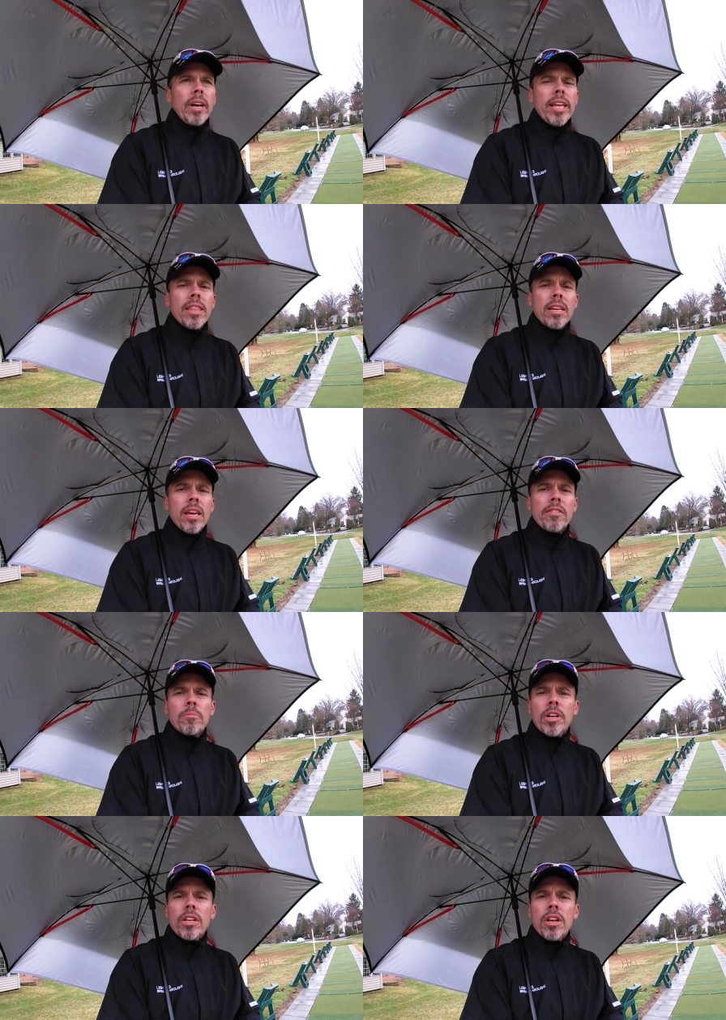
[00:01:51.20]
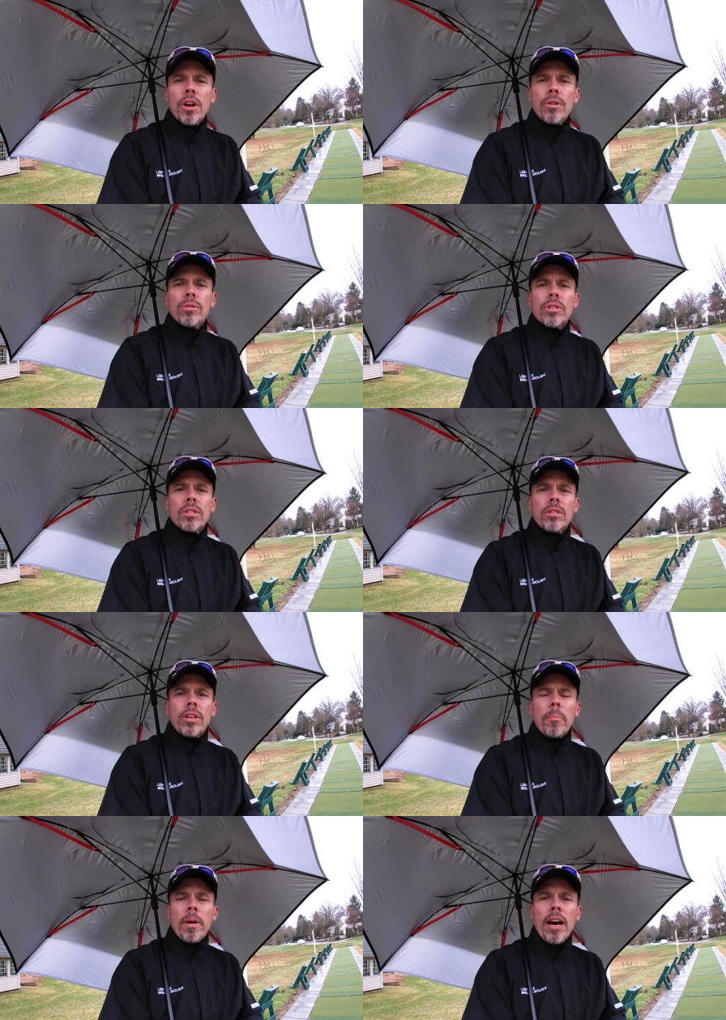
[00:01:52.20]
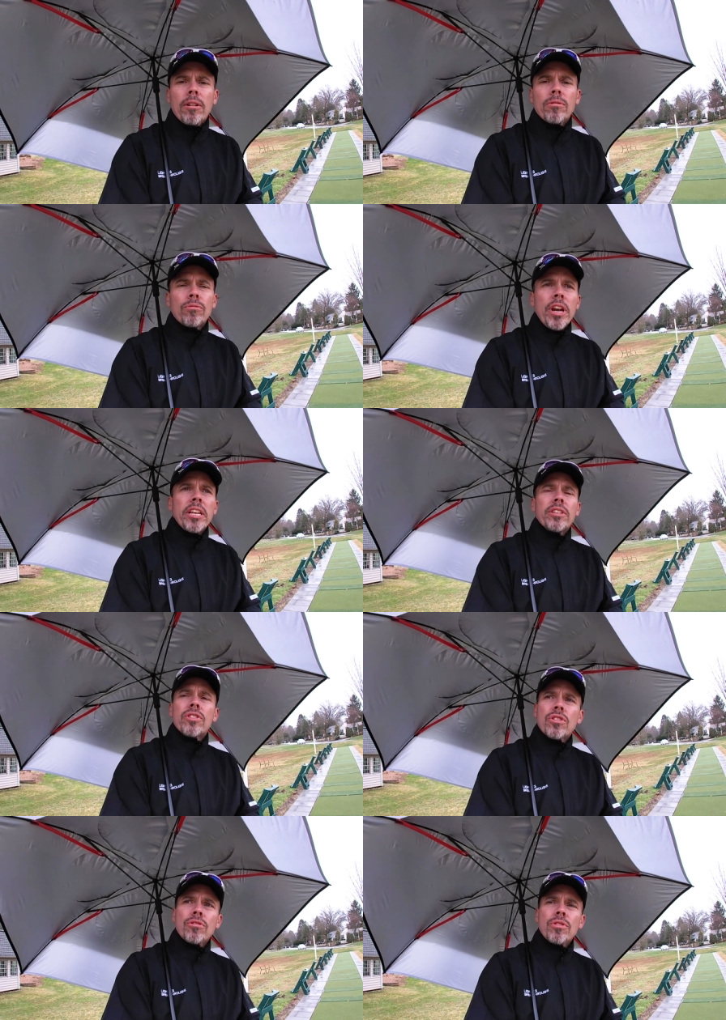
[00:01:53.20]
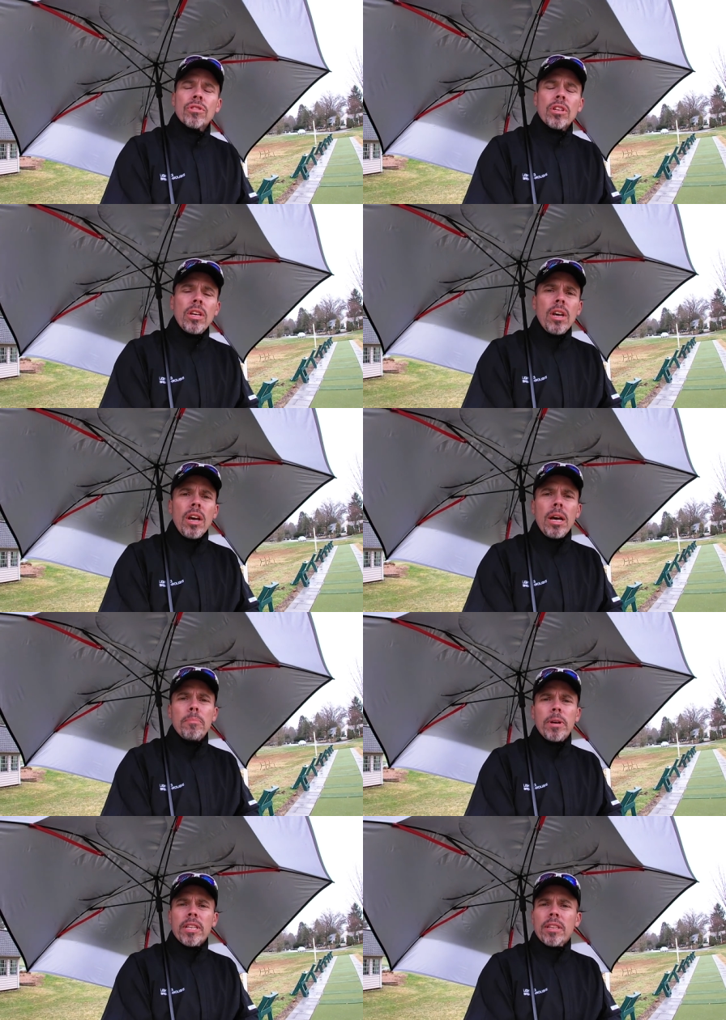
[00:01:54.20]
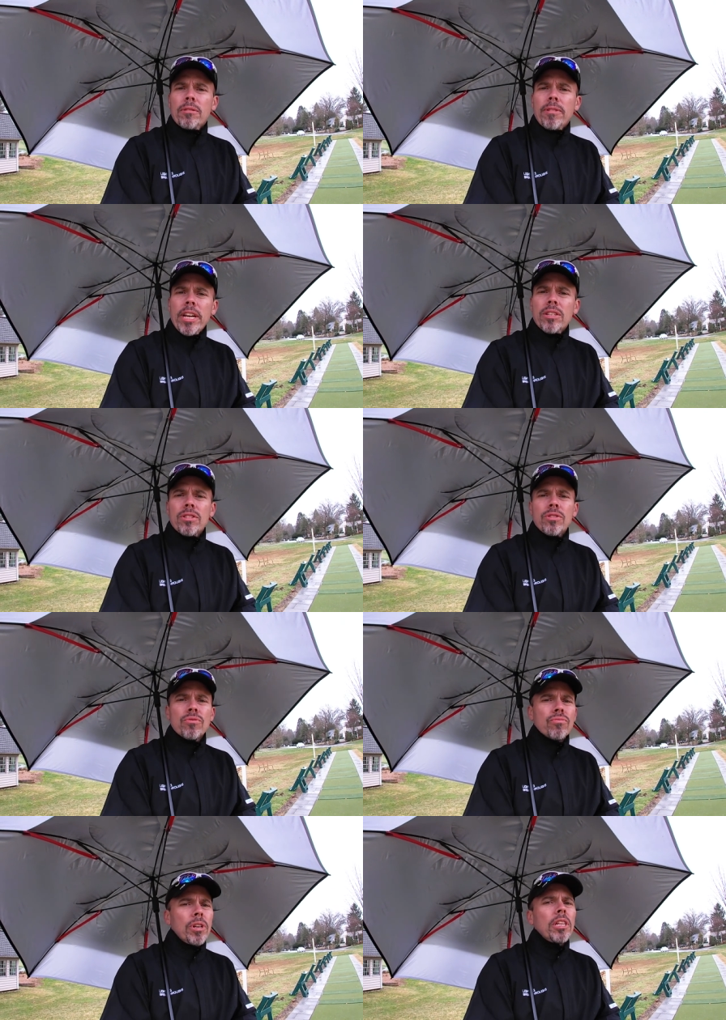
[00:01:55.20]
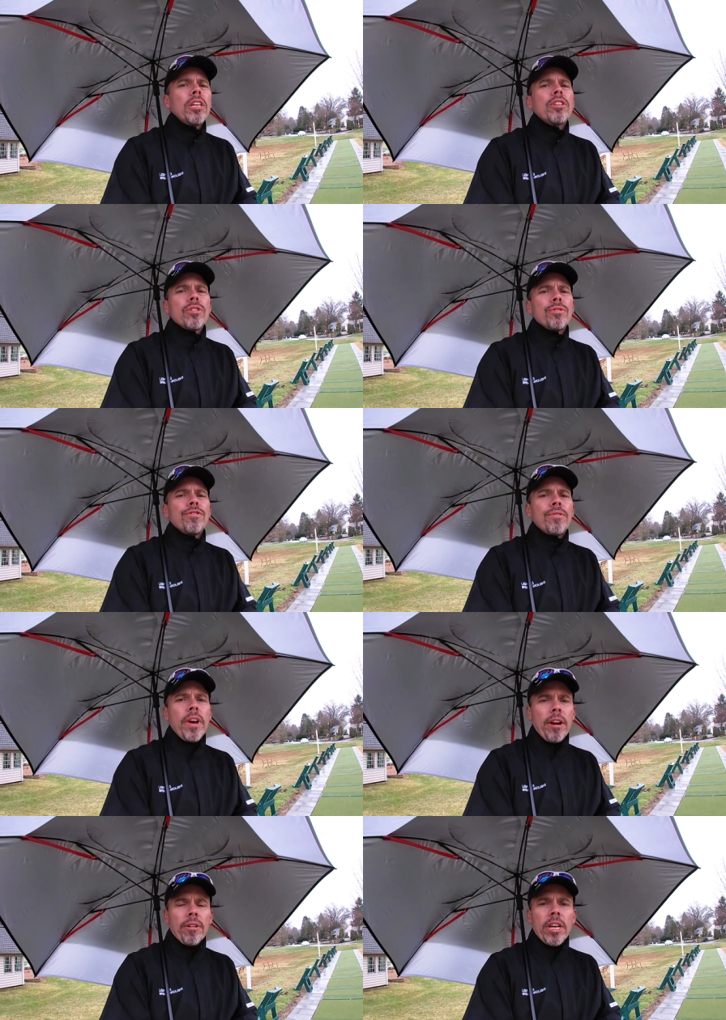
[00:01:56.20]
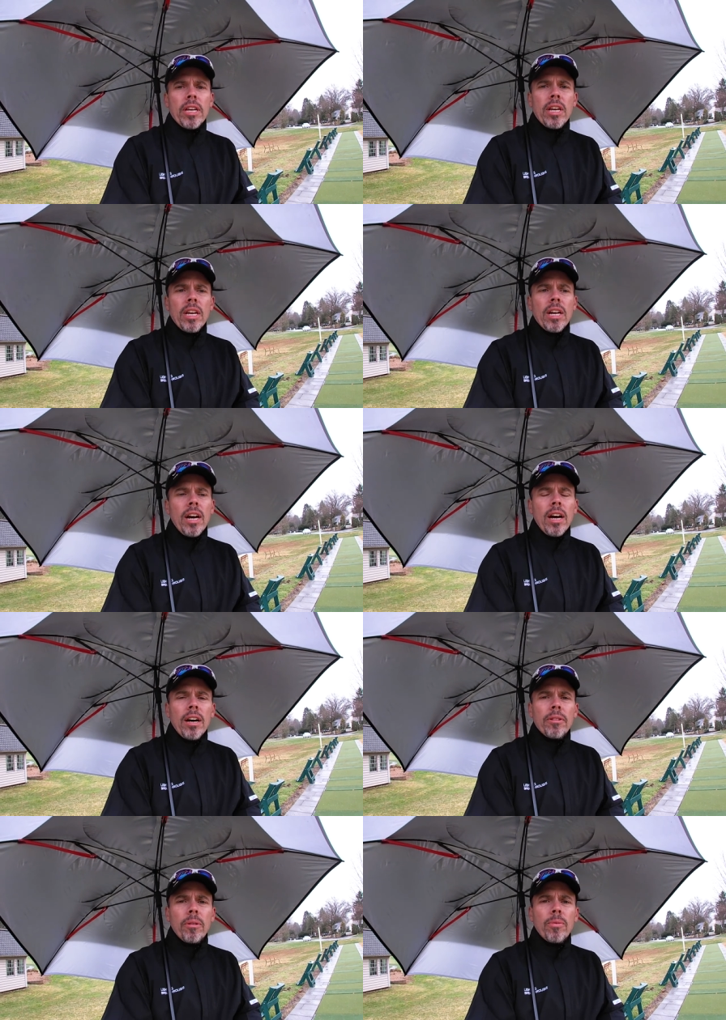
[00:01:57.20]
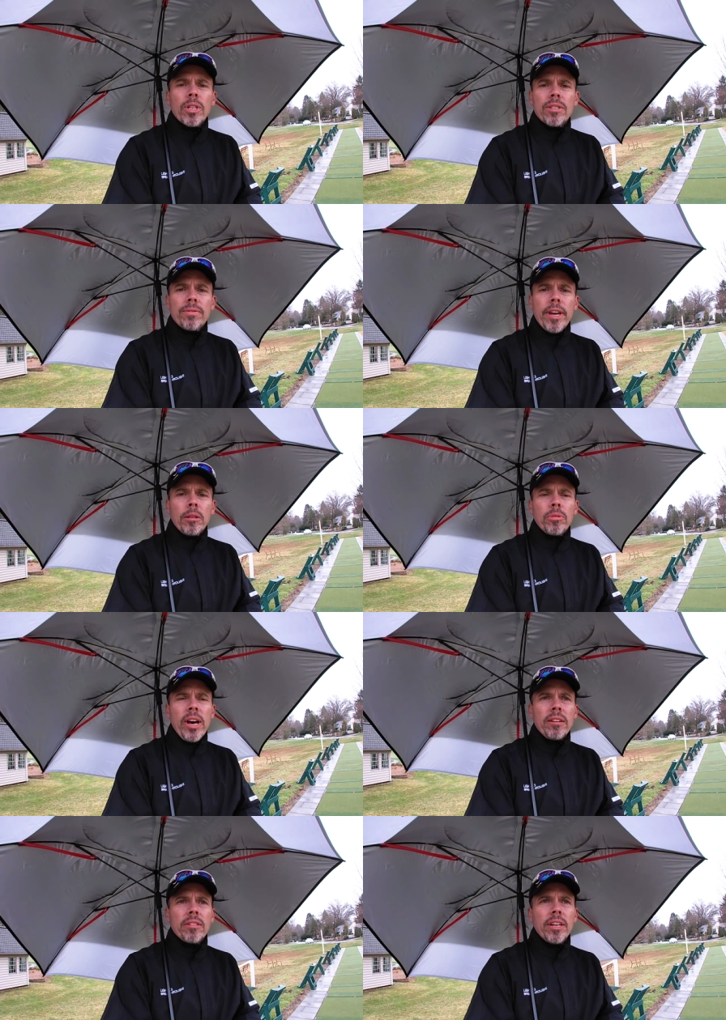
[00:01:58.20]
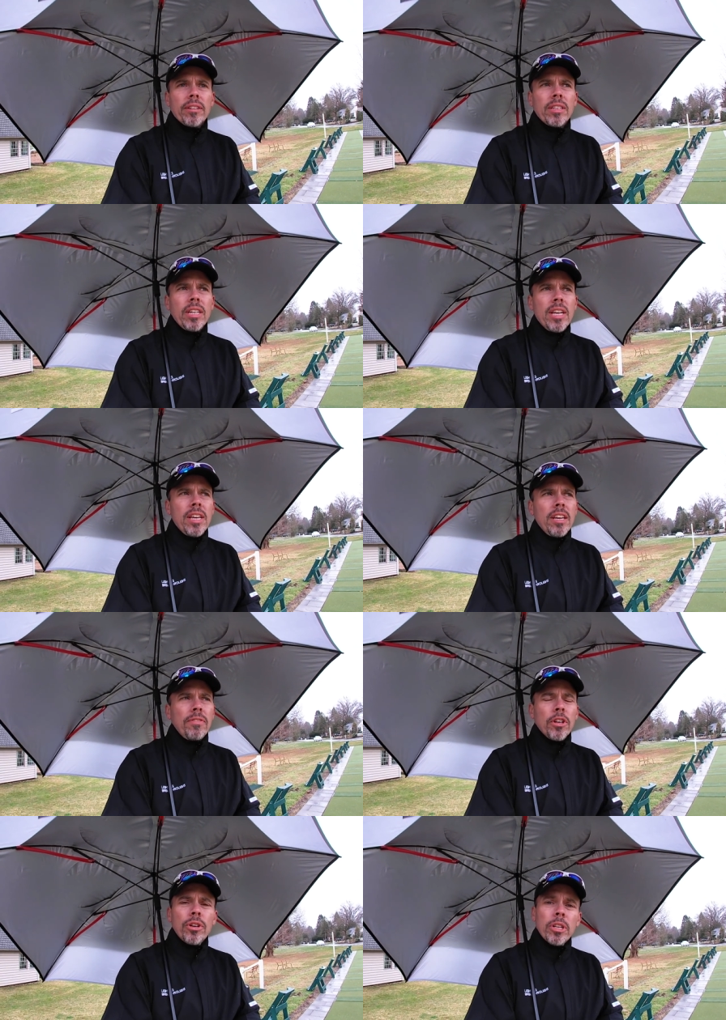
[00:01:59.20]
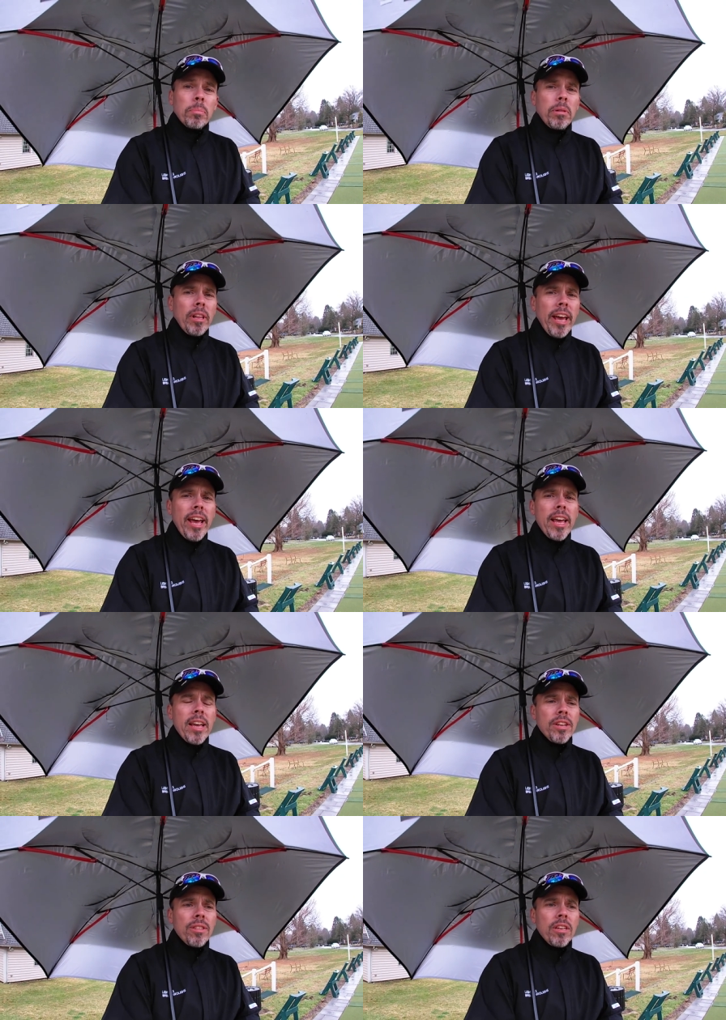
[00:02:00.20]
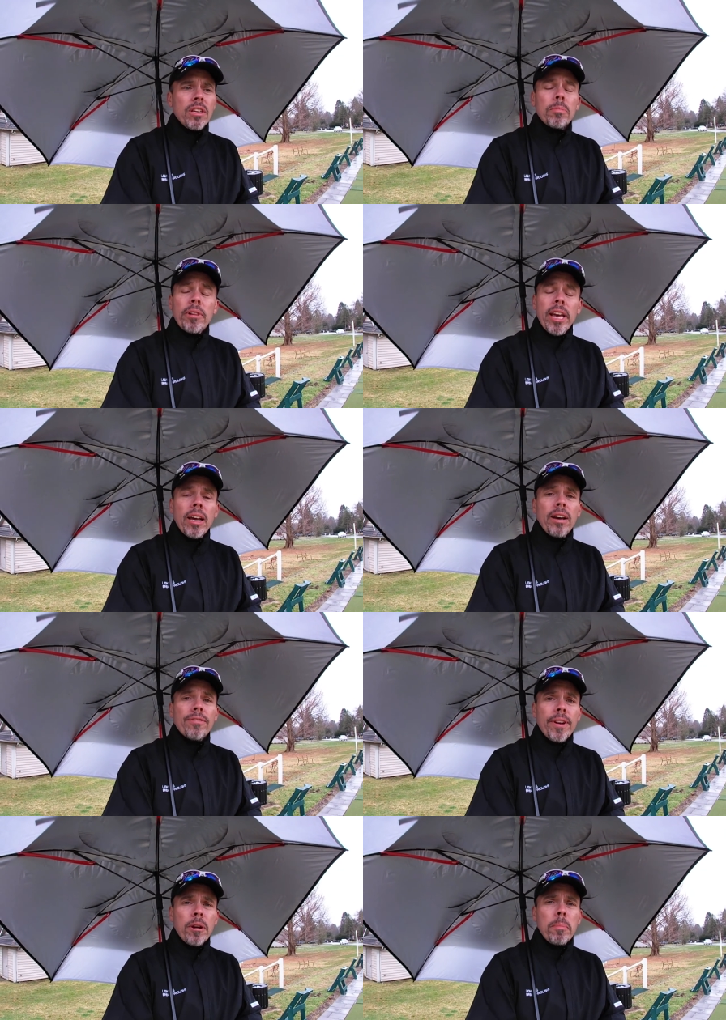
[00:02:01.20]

I think everybody knows about rain suits, but the rain suits really do vary uh, of what's available out there. If you're going to play and you think you can play a fair